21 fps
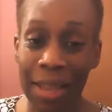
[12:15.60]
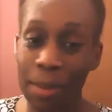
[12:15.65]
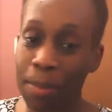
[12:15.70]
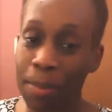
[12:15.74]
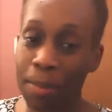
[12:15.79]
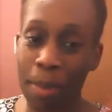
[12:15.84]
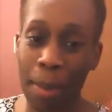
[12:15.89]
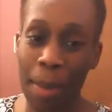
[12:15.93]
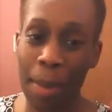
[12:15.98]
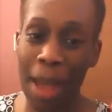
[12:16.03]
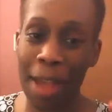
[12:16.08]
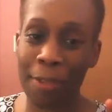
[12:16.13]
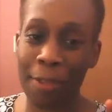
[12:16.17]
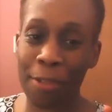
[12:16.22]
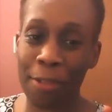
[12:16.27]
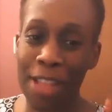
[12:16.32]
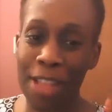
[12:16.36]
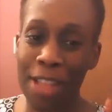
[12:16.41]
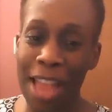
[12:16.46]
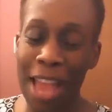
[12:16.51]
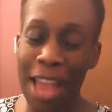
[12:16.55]
Bye-bye
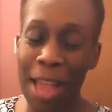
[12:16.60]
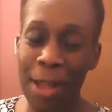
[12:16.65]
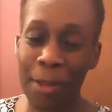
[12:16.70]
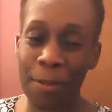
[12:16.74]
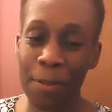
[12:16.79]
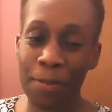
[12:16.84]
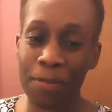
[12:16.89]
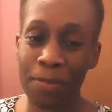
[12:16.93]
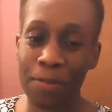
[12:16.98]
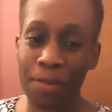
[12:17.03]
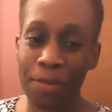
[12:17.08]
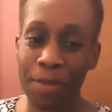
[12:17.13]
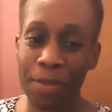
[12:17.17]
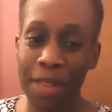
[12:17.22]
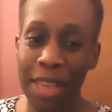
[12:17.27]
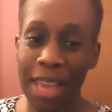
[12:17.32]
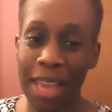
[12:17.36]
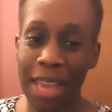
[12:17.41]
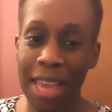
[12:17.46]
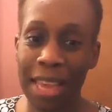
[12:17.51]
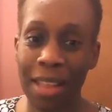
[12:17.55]
for now.
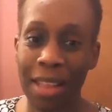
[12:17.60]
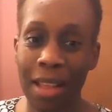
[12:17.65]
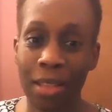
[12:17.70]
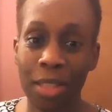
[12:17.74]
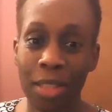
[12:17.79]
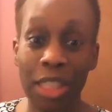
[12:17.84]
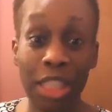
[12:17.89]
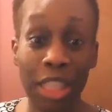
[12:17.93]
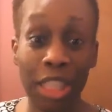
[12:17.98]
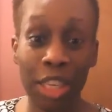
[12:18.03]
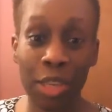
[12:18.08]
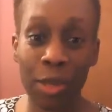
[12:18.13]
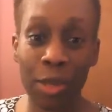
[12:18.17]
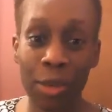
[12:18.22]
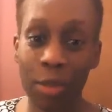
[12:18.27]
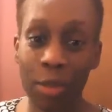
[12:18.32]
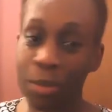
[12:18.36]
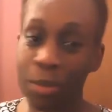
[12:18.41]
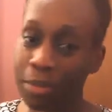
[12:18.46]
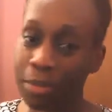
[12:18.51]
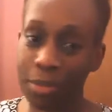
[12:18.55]
And I'll see
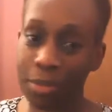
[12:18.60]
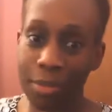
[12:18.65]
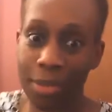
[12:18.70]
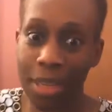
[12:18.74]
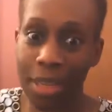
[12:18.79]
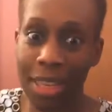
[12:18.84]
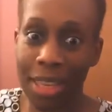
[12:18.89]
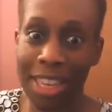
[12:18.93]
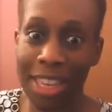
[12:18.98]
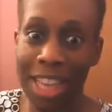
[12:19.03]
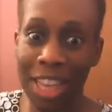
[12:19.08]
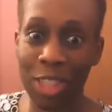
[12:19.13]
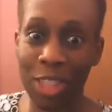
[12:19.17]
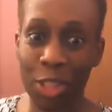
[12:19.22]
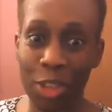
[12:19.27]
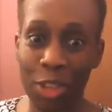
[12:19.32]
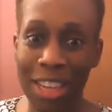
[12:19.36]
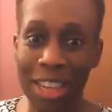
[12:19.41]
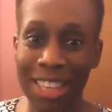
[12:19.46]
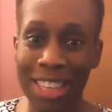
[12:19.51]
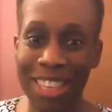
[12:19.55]
you in the next
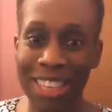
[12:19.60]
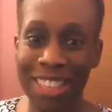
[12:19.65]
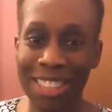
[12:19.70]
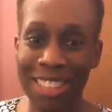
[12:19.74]
training.